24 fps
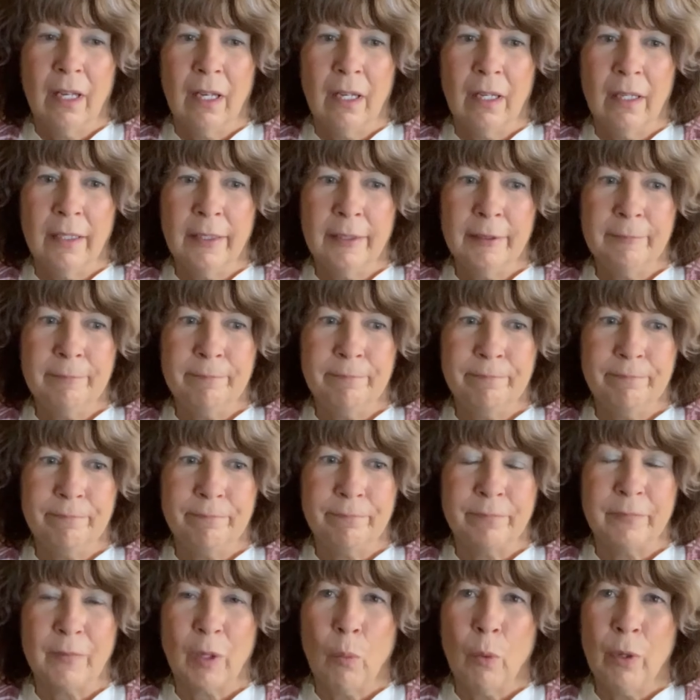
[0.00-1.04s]
um,
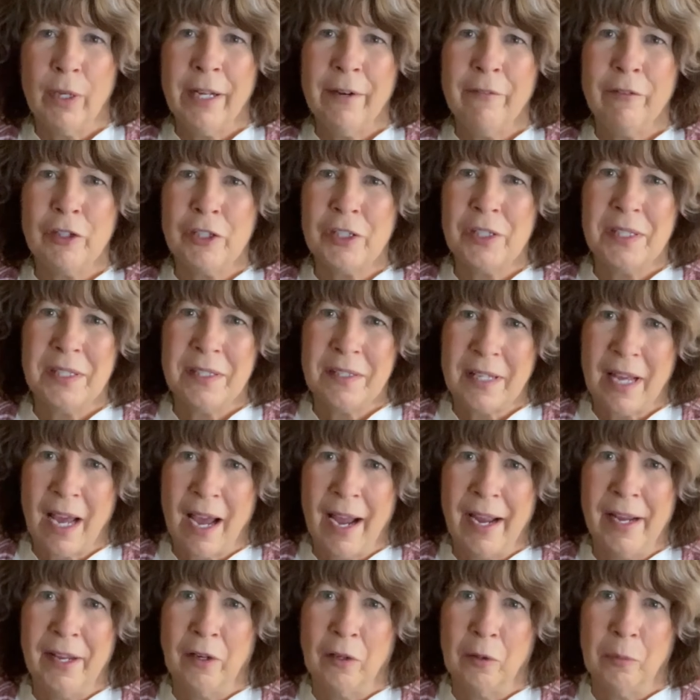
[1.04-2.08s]
whatever
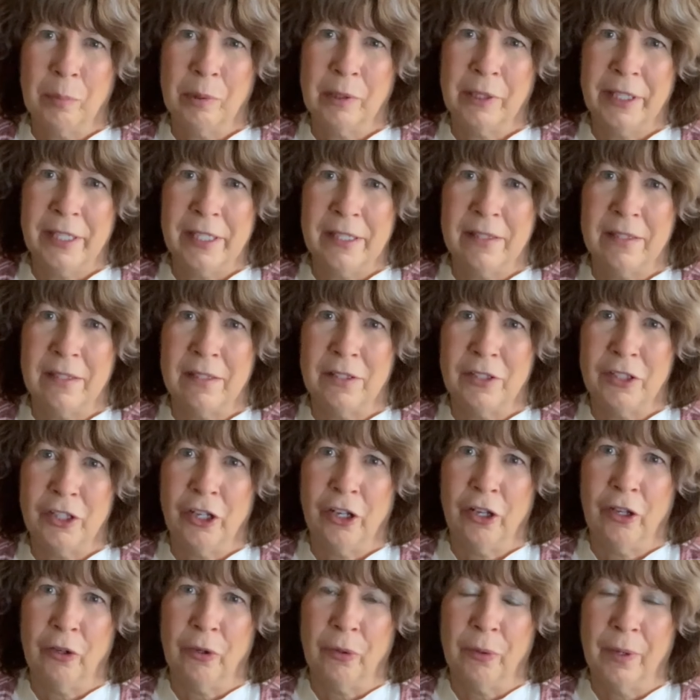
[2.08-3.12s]
style pleases
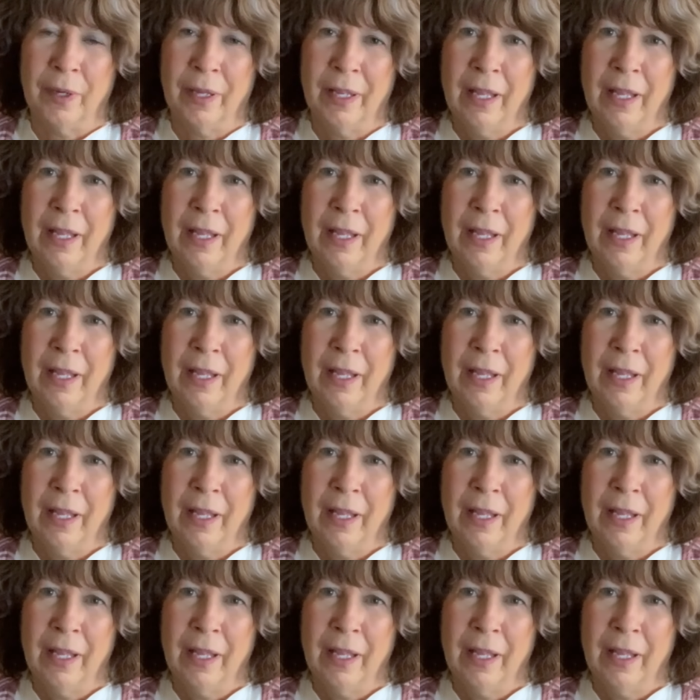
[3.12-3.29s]
you.